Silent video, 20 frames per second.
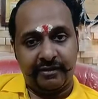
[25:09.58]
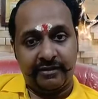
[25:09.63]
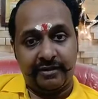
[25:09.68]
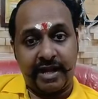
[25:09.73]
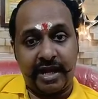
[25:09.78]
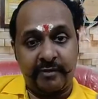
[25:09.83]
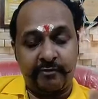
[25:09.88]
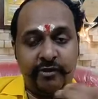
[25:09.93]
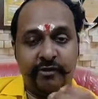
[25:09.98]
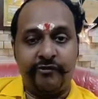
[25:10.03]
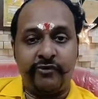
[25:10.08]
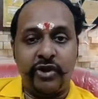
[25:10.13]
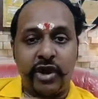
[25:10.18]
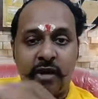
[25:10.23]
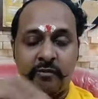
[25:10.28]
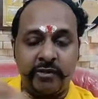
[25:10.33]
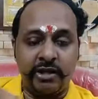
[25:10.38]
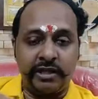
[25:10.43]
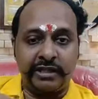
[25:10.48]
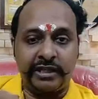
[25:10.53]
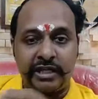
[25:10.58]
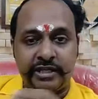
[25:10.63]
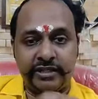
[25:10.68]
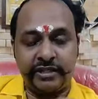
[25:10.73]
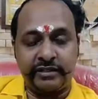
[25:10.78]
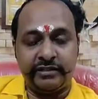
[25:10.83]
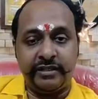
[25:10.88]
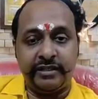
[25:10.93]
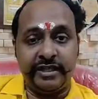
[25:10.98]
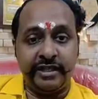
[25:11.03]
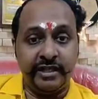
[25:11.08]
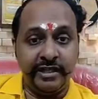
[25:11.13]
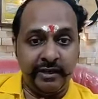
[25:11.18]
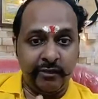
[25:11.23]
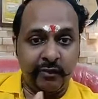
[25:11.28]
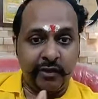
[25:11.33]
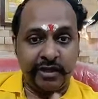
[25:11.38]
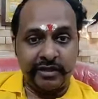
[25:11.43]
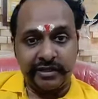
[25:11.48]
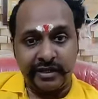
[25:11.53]
type of nomenclature, the degree
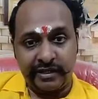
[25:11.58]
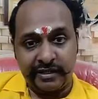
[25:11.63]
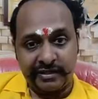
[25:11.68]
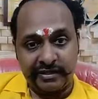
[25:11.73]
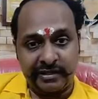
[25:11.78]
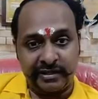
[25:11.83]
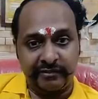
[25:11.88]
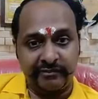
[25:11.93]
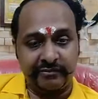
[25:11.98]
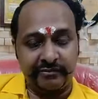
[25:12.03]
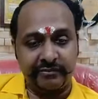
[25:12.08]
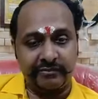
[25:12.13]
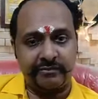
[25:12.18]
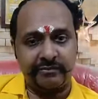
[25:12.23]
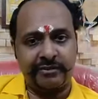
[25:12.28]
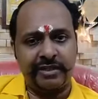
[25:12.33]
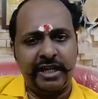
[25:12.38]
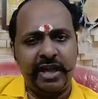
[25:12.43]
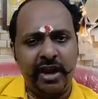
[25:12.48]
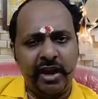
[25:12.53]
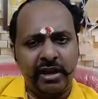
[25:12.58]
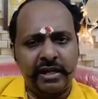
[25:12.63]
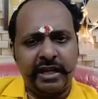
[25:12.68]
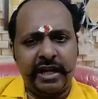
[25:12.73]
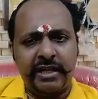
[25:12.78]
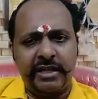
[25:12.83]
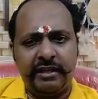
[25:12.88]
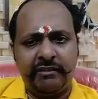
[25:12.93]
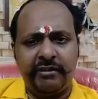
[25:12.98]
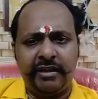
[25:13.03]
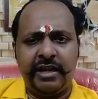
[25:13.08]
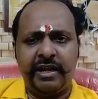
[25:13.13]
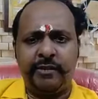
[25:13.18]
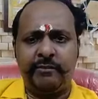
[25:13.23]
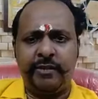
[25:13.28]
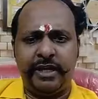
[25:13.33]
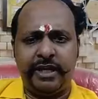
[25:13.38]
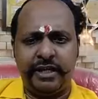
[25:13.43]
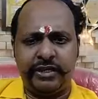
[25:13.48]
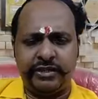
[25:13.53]
what they receive. They all can give an
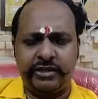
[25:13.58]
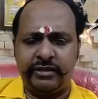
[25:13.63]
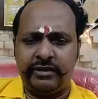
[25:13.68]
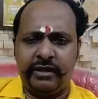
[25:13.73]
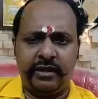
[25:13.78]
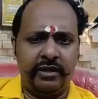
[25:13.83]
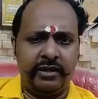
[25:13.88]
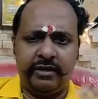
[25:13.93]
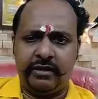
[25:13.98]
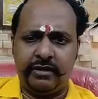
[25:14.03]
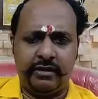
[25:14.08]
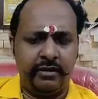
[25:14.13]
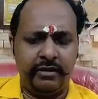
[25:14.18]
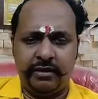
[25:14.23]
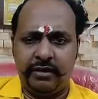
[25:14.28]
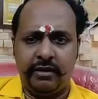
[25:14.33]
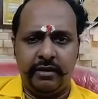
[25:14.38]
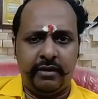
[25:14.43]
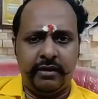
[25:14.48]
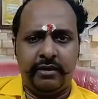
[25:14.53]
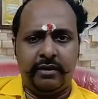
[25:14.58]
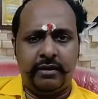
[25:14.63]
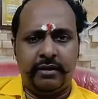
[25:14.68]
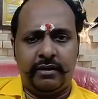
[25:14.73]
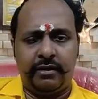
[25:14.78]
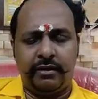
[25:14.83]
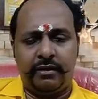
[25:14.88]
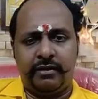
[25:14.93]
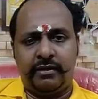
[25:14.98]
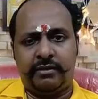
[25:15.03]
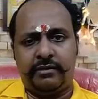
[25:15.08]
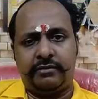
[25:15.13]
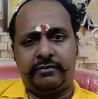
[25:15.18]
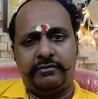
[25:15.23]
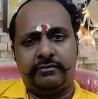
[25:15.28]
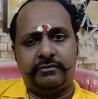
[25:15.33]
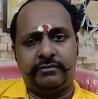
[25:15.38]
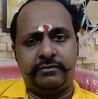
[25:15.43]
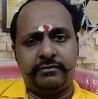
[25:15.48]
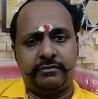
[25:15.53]
application and uh,
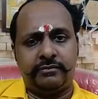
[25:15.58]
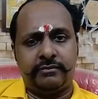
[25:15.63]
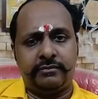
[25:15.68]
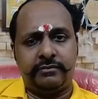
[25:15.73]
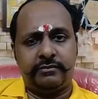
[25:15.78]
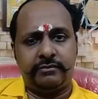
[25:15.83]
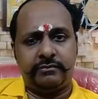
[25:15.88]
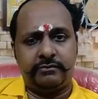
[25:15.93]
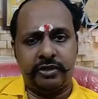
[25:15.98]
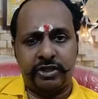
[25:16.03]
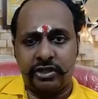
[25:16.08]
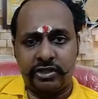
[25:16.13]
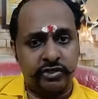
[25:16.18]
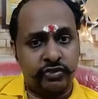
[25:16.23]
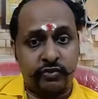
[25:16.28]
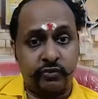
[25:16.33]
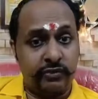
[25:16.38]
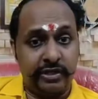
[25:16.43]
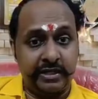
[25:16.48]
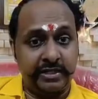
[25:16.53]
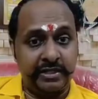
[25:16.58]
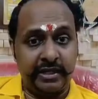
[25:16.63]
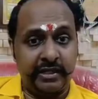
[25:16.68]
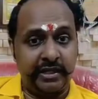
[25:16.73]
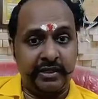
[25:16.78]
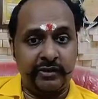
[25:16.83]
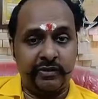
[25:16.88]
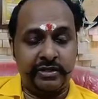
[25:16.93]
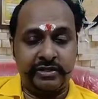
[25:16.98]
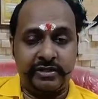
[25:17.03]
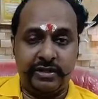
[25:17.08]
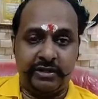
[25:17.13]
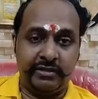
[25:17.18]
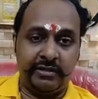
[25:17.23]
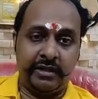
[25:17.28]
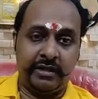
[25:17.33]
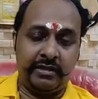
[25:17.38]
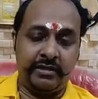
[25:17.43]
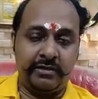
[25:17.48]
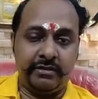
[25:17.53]
um, because students are requesting
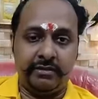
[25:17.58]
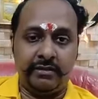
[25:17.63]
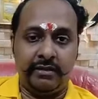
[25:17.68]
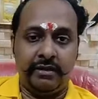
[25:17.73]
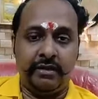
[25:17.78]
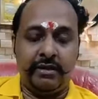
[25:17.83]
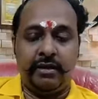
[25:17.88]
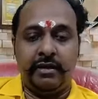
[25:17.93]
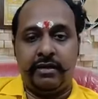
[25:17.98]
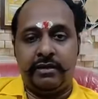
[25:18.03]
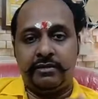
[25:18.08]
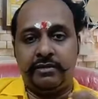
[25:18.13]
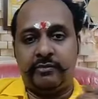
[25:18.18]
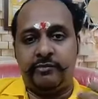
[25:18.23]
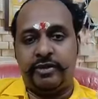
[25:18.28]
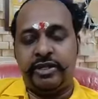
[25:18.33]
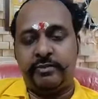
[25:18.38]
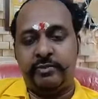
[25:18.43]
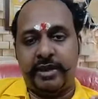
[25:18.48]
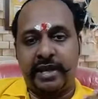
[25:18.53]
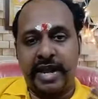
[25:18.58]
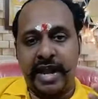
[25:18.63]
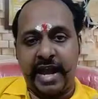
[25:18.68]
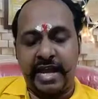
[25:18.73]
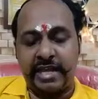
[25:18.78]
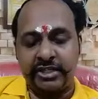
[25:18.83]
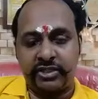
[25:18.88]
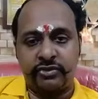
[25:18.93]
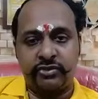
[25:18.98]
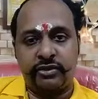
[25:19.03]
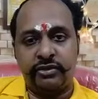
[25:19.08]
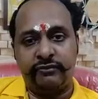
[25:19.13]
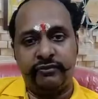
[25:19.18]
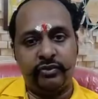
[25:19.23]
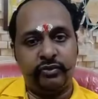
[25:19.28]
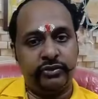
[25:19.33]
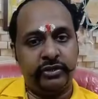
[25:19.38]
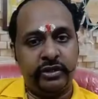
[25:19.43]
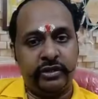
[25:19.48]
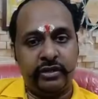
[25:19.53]
then the principal has to
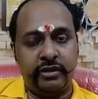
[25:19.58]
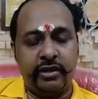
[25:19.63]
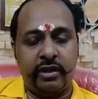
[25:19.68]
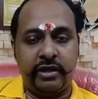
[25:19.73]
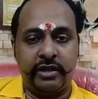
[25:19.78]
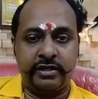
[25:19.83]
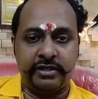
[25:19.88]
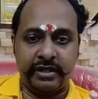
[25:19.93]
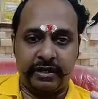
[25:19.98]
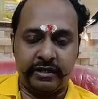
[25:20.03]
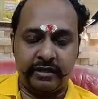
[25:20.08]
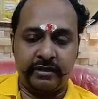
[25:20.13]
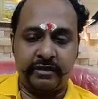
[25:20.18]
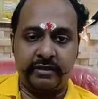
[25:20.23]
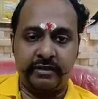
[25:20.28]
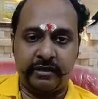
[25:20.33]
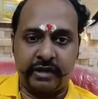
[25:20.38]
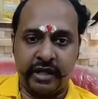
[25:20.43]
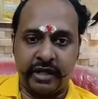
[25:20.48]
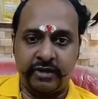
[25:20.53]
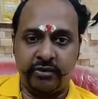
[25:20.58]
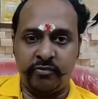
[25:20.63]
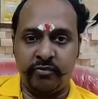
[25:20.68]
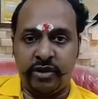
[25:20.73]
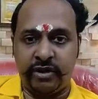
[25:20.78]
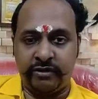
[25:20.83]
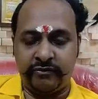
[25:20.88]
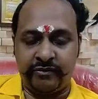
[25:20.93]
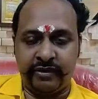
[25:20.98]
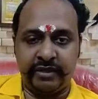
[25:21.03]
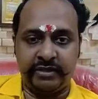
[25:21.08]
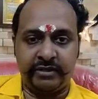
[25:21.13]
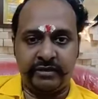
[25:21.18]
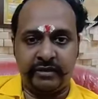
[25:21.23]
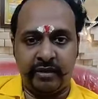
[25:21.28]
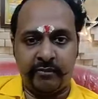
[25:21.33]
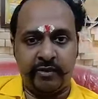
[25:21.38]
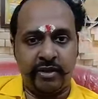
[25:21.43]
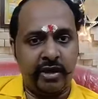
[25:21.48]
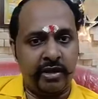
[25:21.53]
review the records and uh, try to modify the
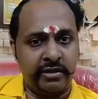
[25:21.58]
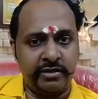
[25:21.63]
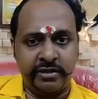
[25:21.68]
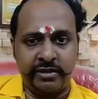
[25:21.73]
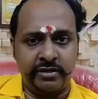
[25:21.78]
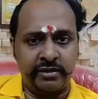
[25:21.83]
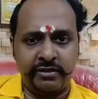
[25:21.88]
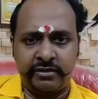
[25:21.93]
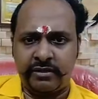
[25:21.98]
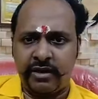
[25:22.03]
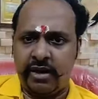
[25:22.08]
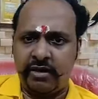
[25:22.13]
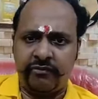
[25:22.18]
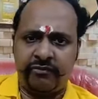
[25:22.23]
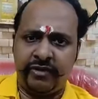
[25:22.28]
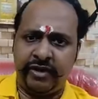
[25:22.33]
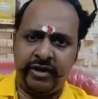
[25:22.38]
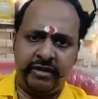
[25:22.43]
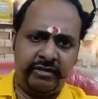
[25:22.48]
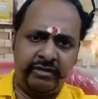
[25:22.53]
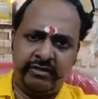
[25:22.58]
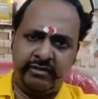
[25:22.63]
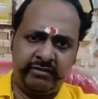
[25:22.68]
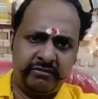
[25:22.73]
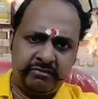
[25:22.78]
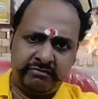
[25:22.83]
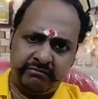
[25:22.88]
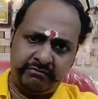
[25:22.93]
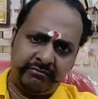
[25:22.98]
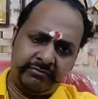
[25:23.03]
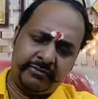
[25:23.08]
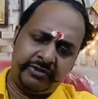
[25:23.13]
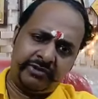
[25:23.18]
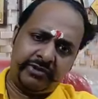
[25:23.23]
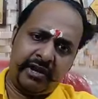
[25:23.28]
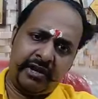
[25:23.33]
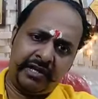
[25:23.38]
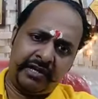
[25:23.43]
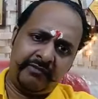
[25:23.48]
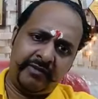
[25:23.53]
terminology. It's all fine. It's, it's
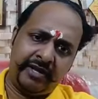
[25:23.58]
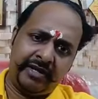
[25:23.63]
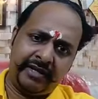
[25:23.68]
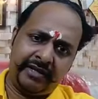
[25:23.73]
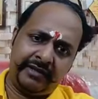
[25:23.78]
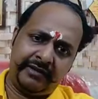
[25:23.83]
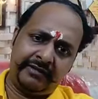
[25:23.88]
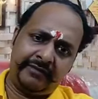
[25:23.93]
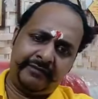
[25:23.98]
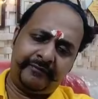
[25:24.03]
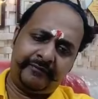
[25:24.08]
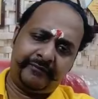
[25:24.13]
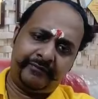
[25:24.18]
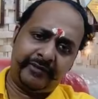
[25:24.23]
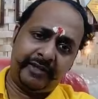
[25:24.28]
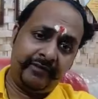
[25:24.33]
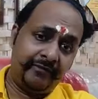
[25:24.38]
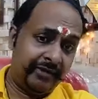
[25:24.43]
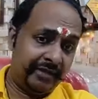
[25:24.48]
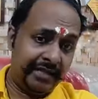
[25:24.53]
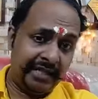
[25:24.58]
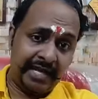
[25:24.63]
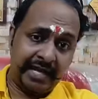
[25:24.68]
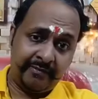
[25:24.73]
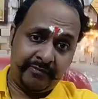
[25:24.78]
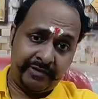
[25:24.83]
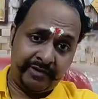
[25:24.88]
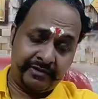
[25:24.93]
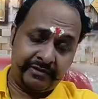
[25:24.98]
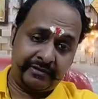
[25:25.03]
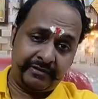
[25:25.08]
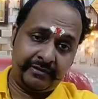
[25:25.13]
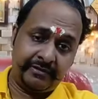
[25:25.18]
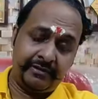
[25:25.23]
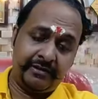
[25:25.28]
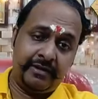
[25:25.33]
automatic. Everything happens.